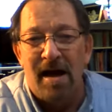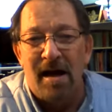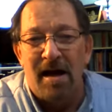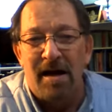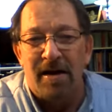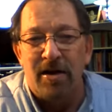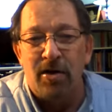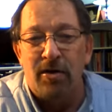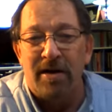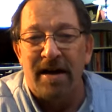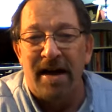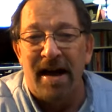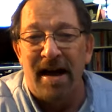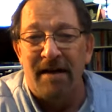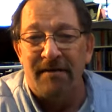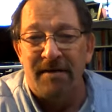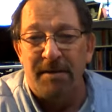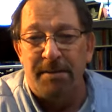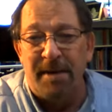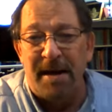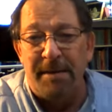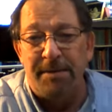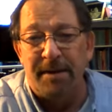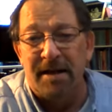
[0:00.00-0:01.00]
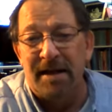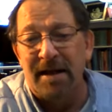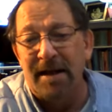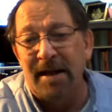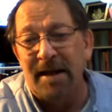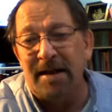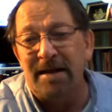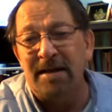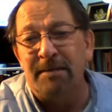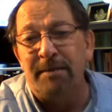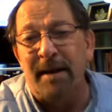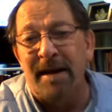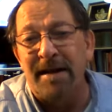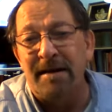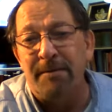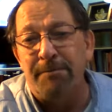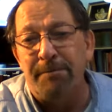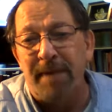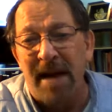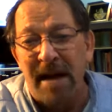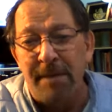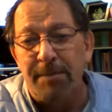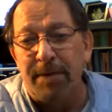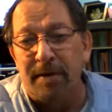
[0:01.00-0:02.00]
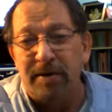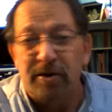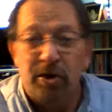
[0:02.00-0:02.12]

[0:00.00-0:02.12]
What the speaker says: You could have the people elected by the people.